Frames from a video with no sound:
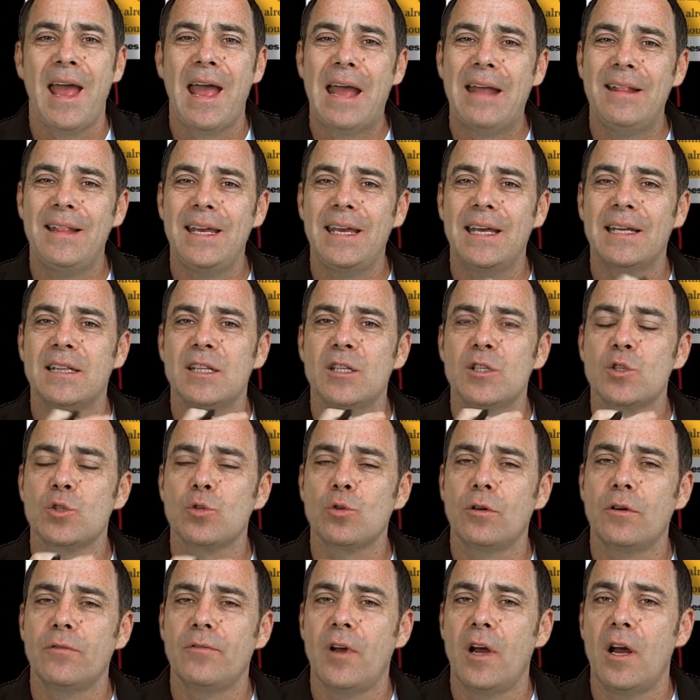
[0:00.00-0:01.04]
and they get this
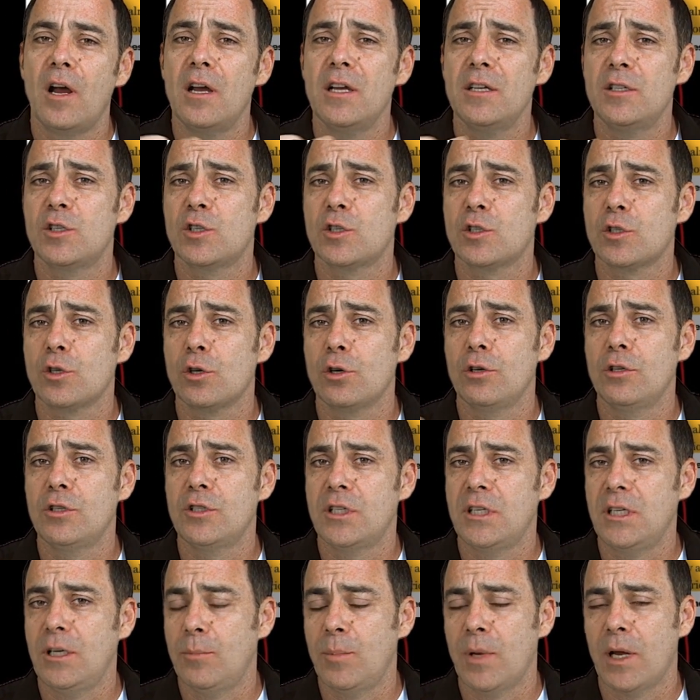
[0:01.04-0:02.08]
sort of
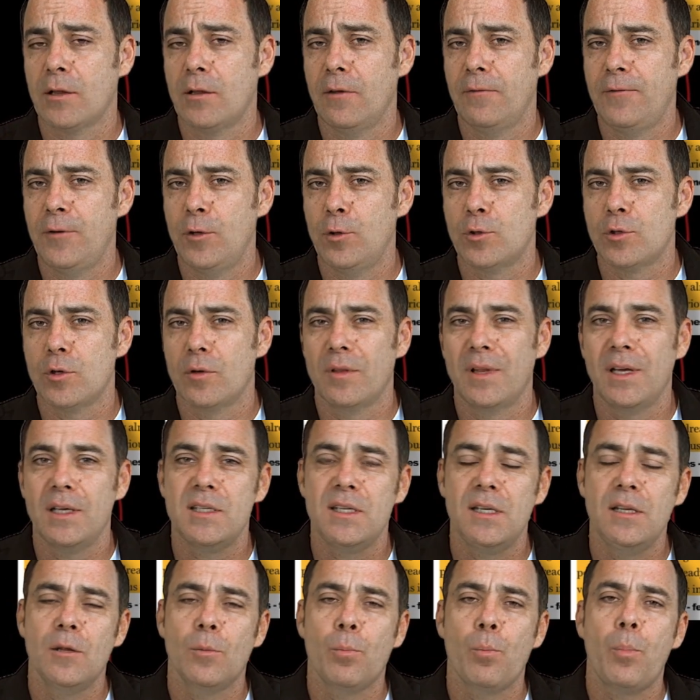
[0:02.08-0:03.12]
uncertainty about the future. They
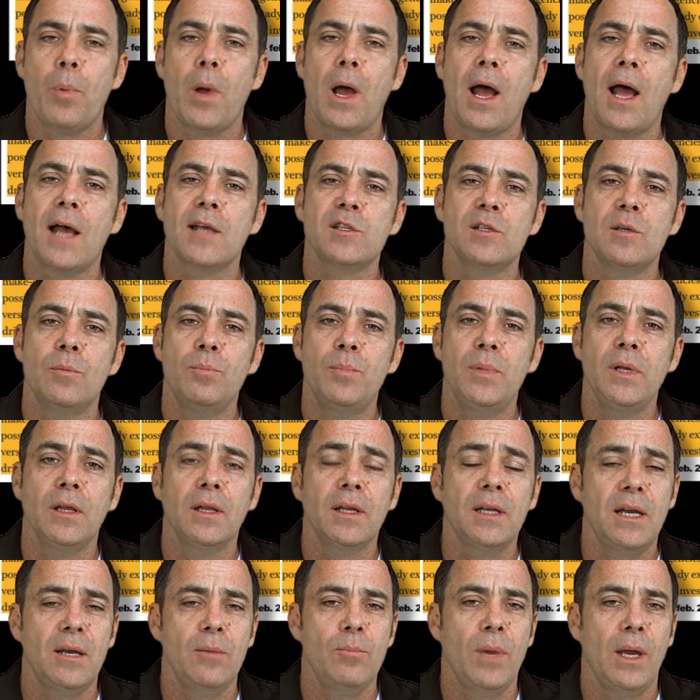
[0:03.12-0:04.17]
see the
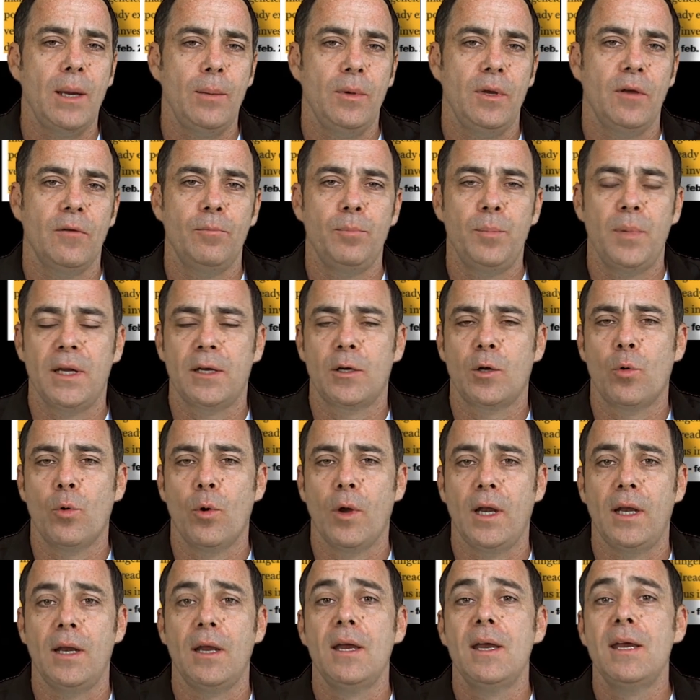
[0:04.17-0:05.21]
possibility maybe of
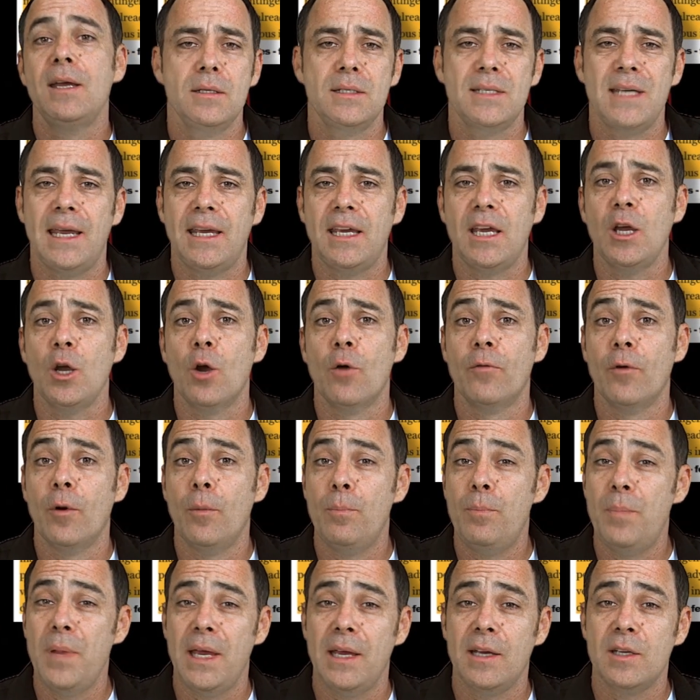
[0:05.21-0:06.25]
Bitcoin taking over
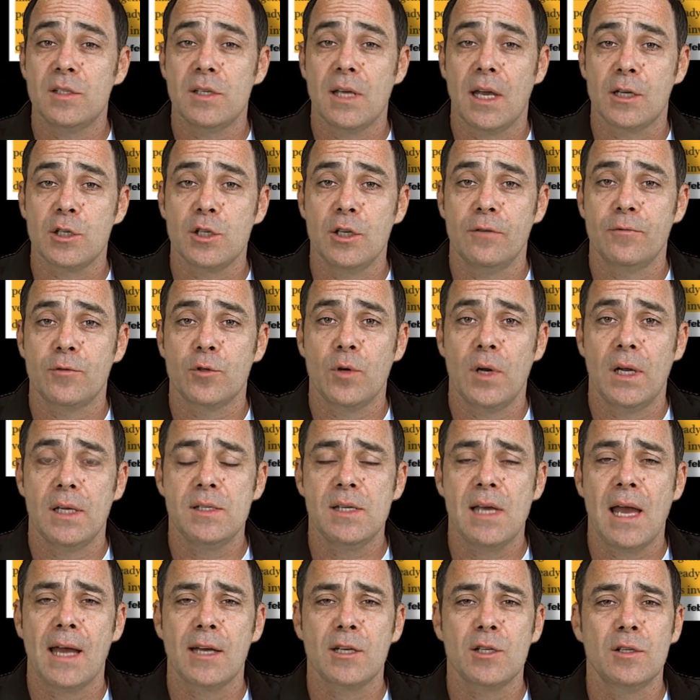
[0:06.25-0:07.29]
a big section of
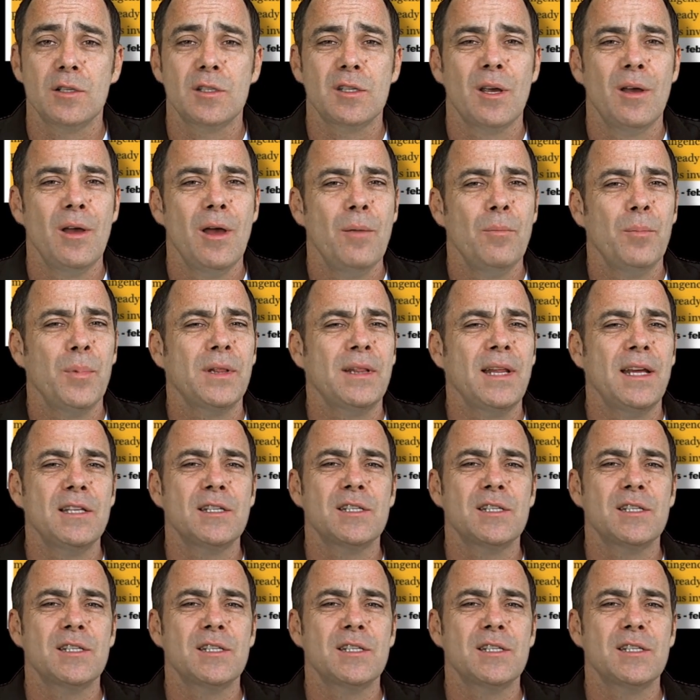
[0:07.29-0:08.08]
transactions, but then